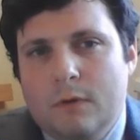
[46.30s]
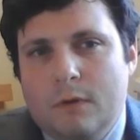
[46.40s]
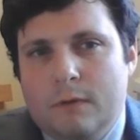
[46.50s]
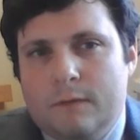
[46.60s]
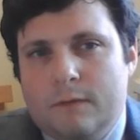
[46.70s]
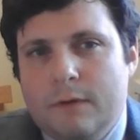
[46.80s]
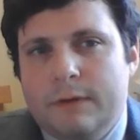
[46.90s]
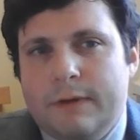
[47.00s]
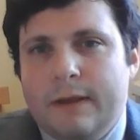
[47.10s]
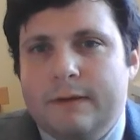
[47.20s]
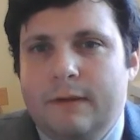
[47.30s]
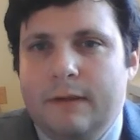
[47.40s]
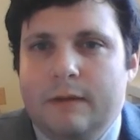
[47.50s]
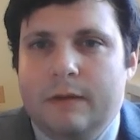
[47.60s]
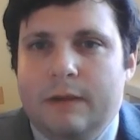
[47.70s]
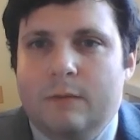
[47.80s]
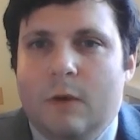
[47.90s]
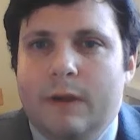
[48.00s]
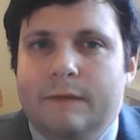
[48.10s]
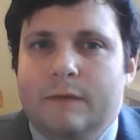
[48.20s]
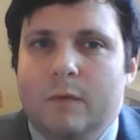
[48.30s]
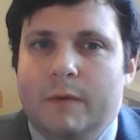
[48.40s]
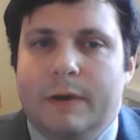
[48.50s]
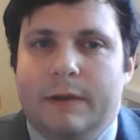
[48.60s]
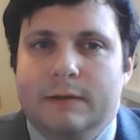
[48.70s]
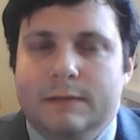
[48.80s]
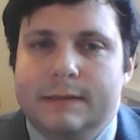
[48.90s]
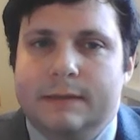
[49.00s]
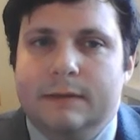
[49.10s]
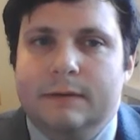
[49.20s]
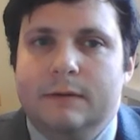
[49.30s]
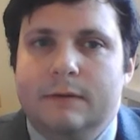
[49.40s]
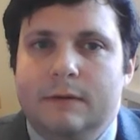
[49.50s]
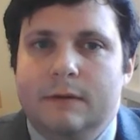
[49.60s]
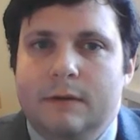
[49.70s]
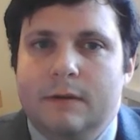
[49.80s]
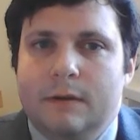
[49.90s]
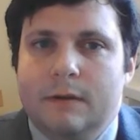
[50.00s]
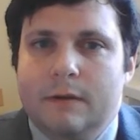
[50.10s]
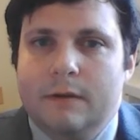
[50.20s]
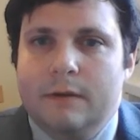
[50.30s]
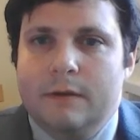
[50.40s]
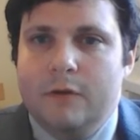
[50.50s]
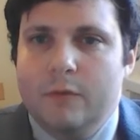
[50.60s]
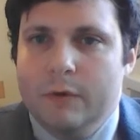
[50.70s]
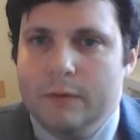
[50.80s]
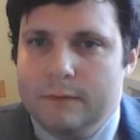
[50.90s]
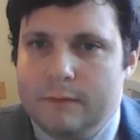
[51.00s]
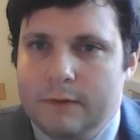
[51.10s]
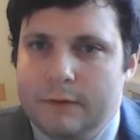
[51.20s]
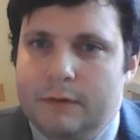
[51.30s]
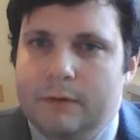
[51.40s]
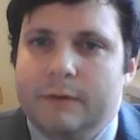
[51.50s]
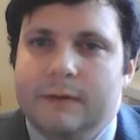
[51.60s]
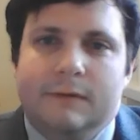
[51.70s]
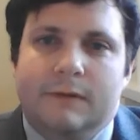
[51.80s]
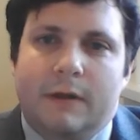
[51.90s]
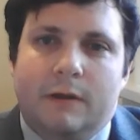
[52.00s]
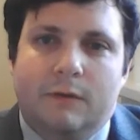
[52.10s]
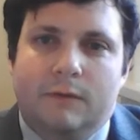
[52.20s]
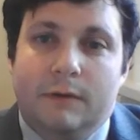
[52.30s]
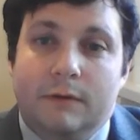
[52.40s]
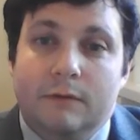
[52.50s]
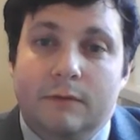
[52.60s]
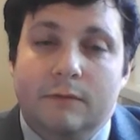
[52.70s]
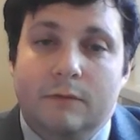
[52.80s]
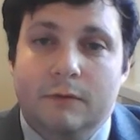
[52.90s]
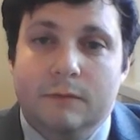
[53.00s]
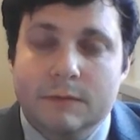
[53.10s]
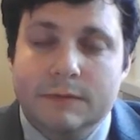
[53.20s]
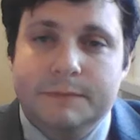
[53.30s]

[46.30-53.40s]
started acting in ways that we might consider human, started doing things like using tools.